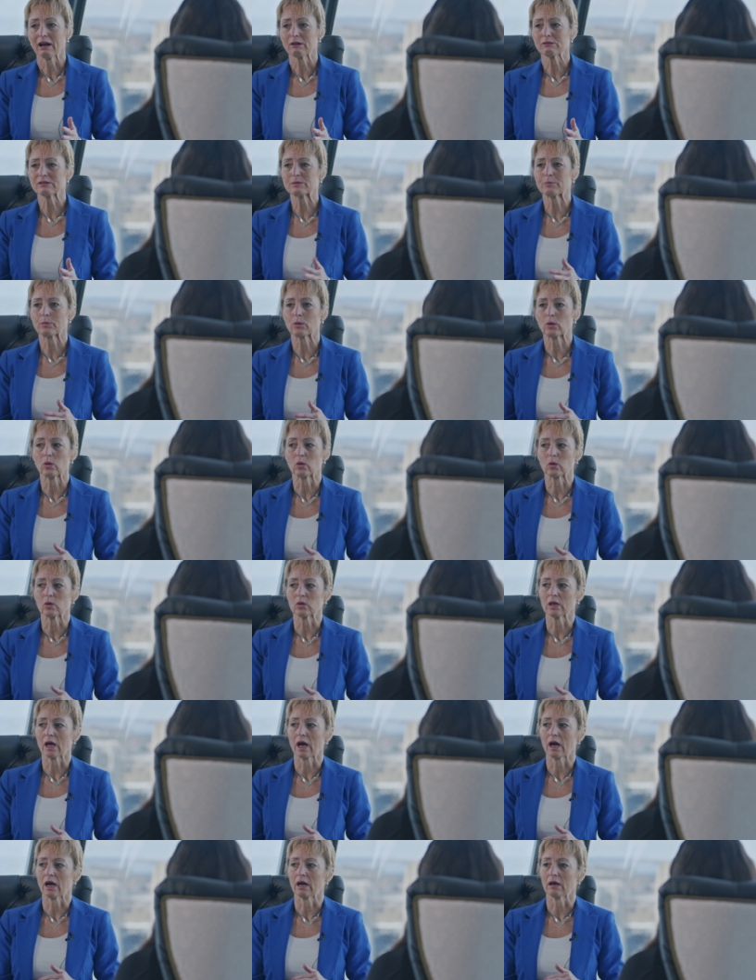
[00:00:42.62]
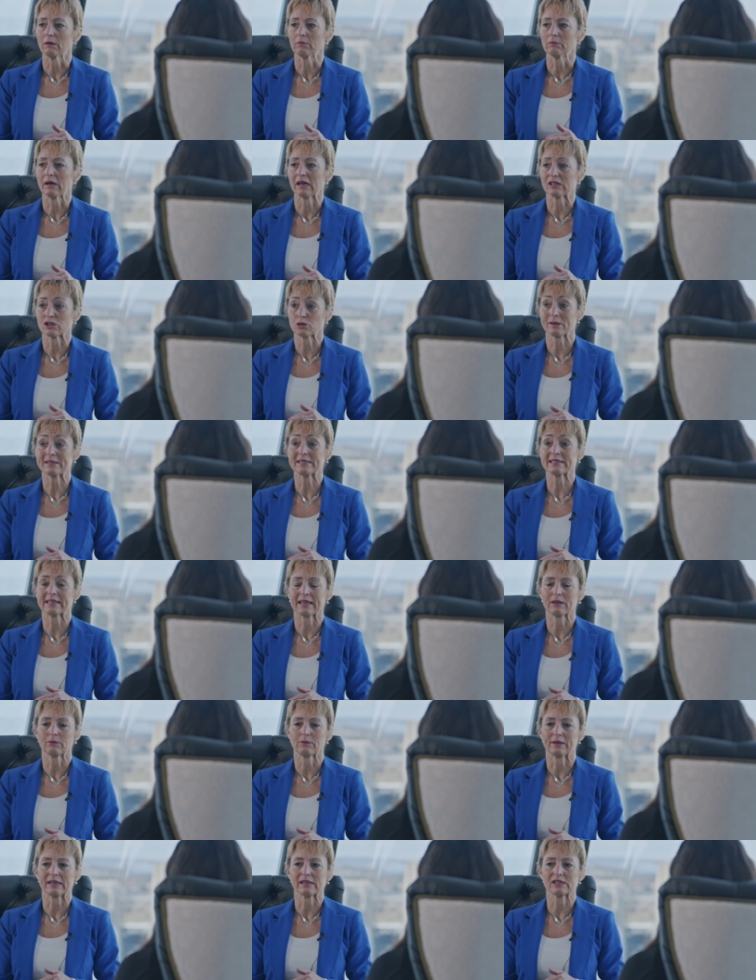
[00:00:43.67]
I was born um, at
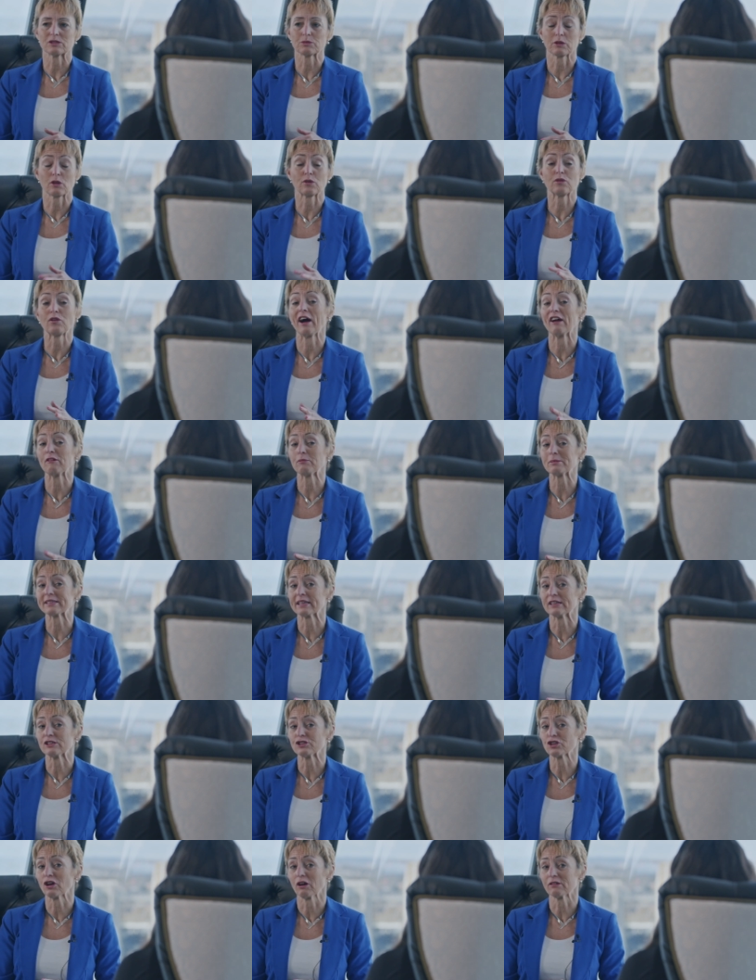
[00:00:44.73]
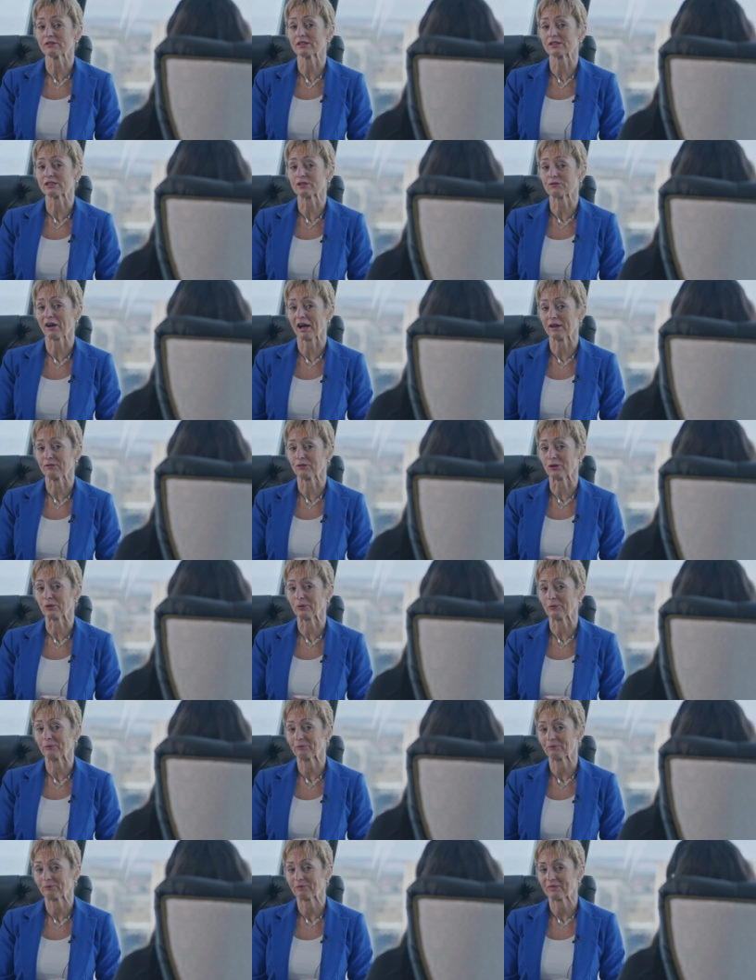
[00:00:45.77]
28 weeks with a 5% chance of survival.
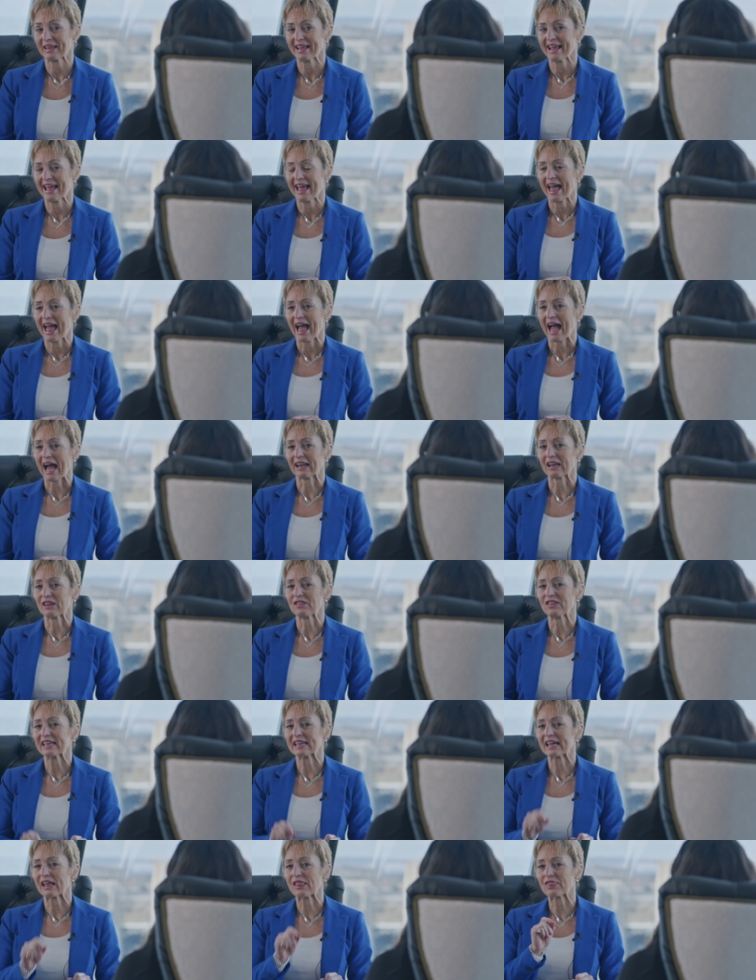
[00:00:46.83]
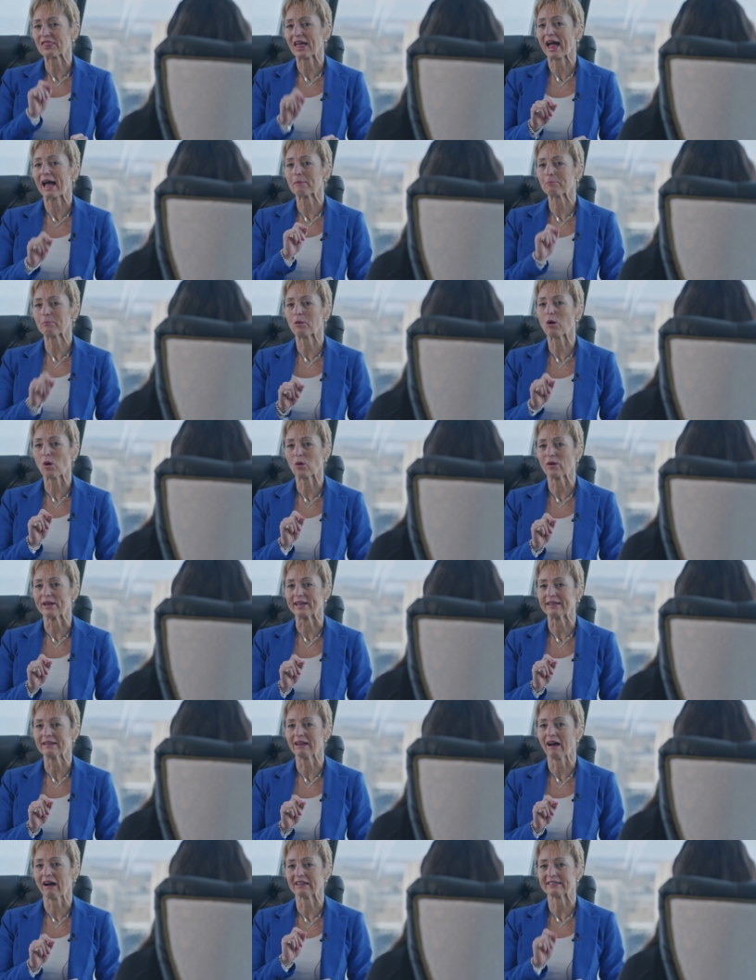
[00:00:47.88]
Oh, right. And I think at that
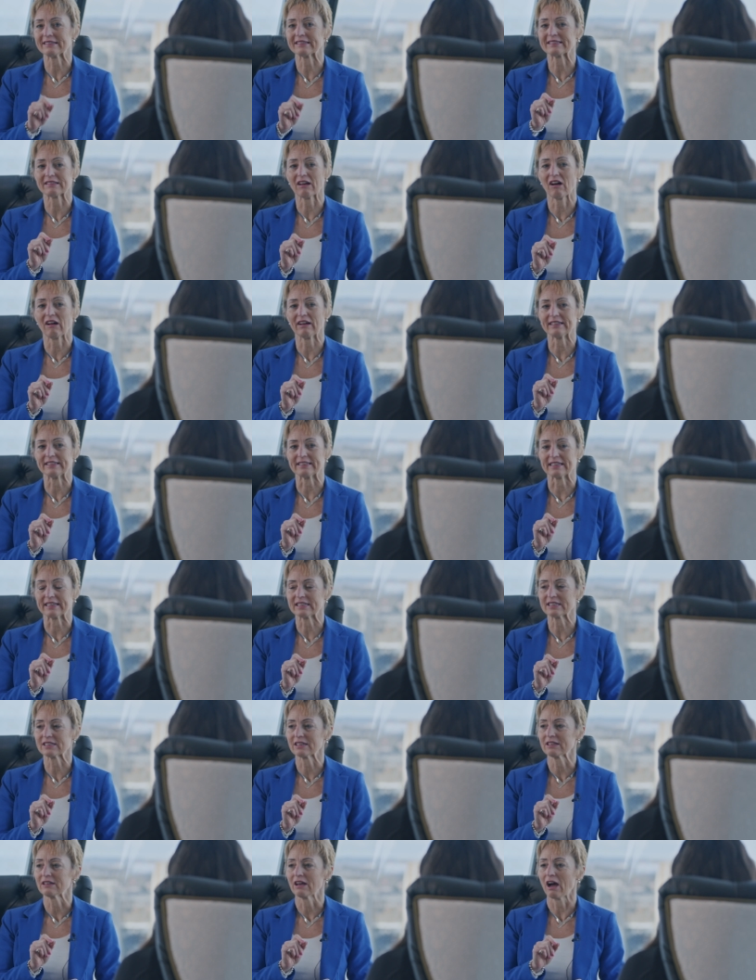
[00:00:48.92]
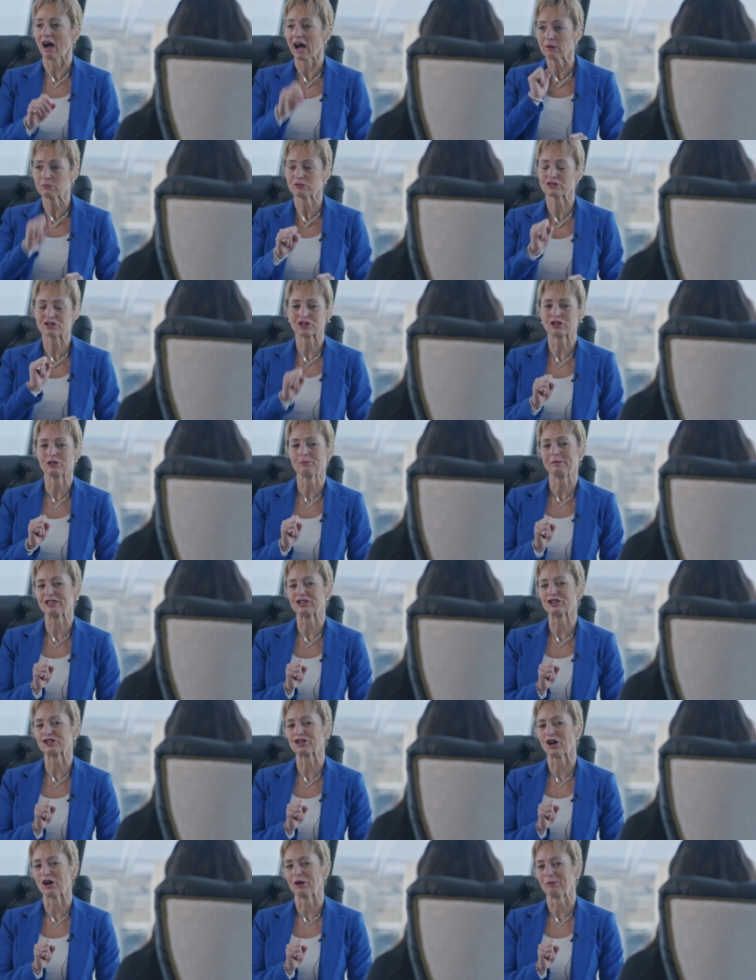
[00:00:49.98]
point, I decided I was going to be
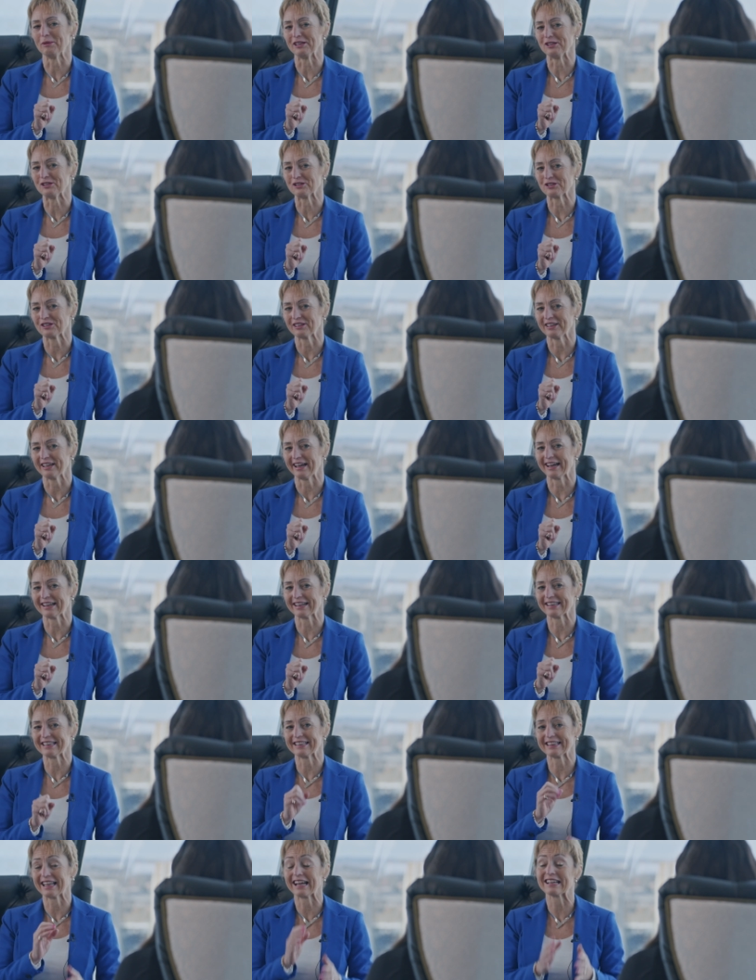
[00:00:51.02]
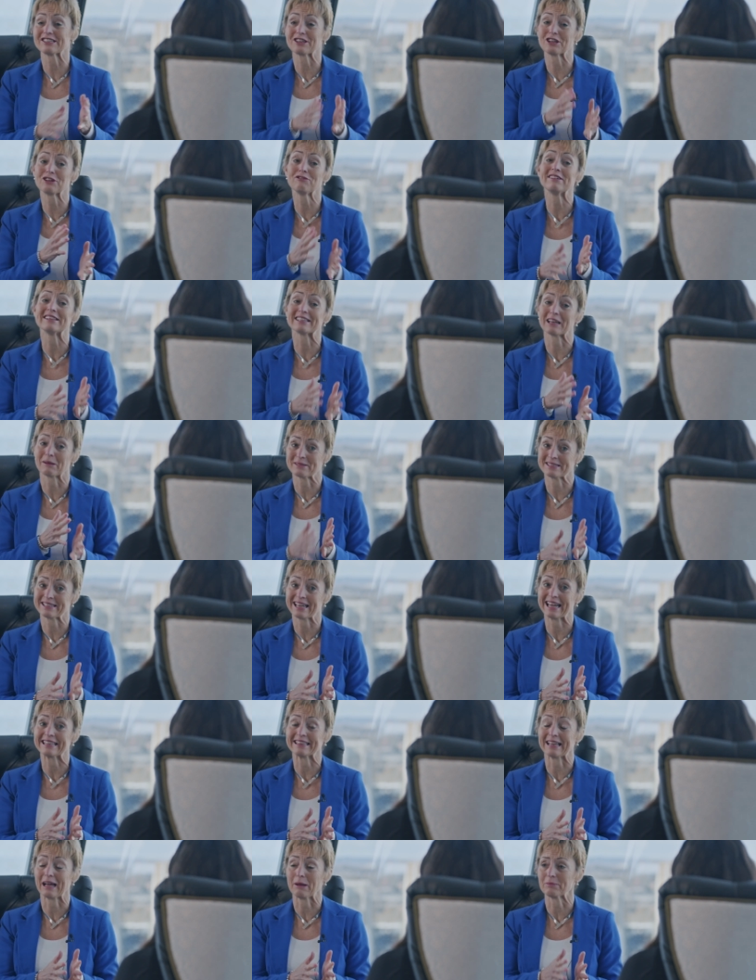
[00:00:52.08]
determined. And I think that's the only reason I'm
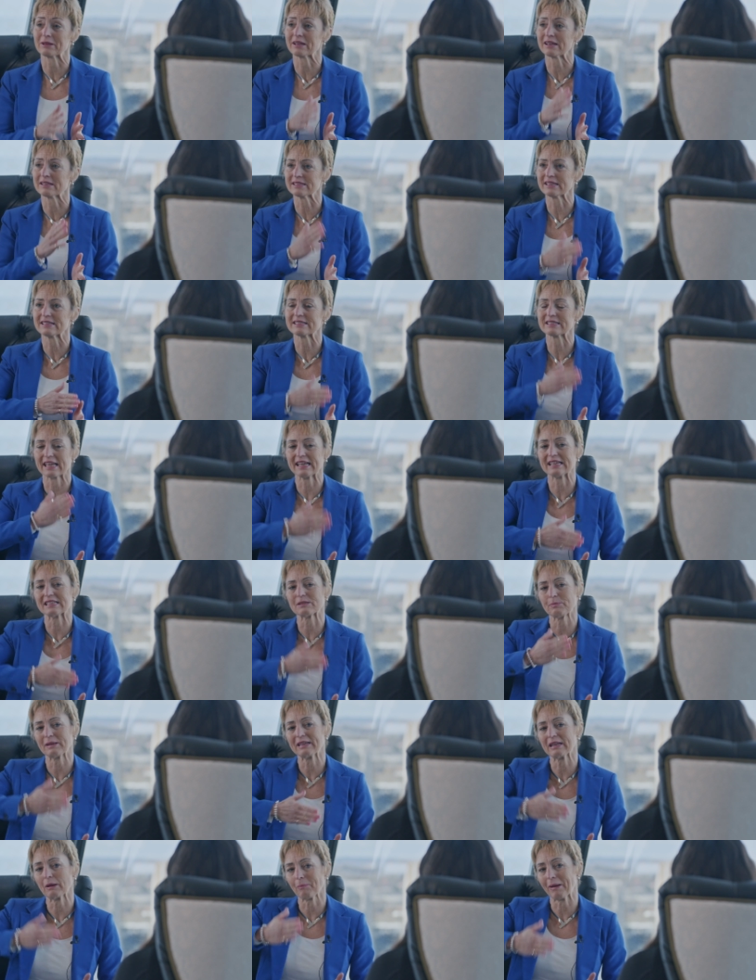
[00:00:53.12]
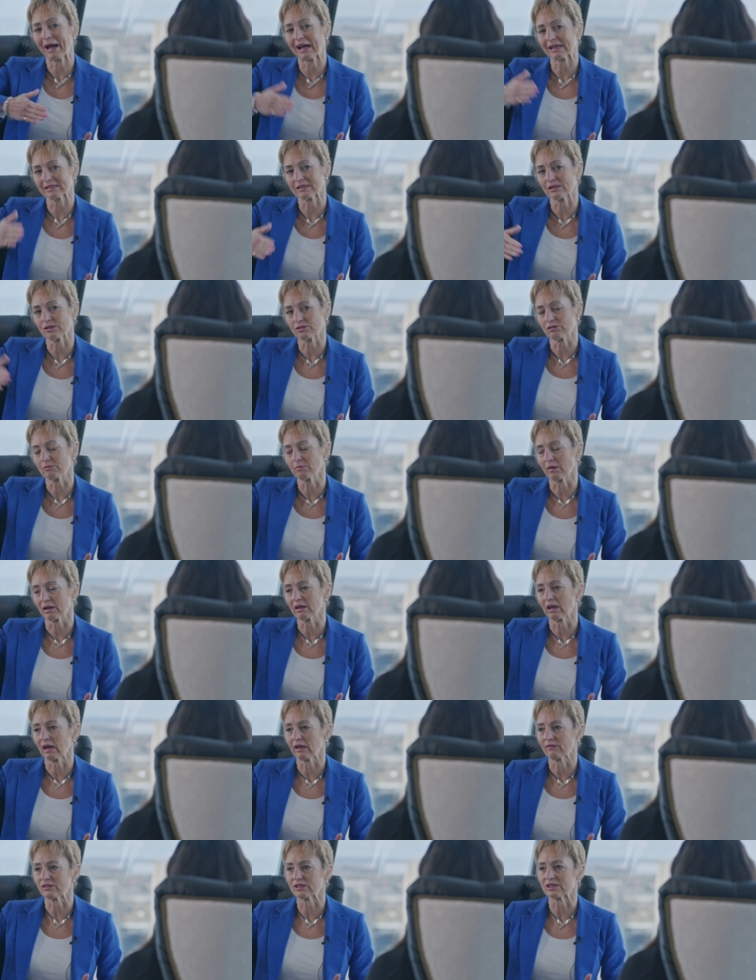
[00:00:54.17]
saying that because it's it's been a pattern through my
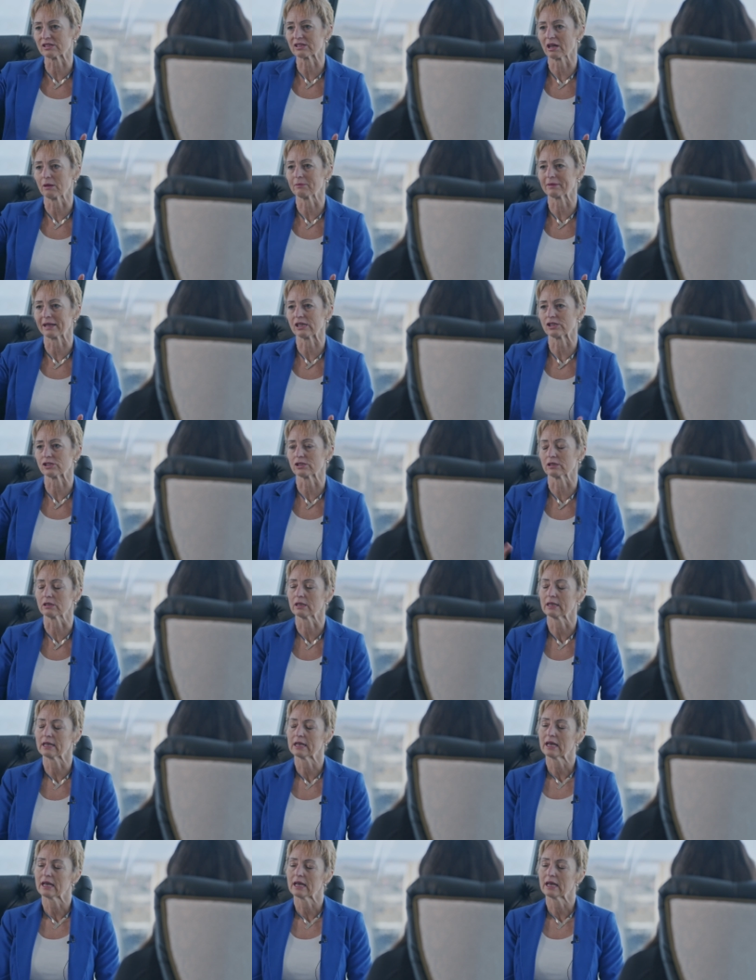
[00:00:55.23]
life, a determination.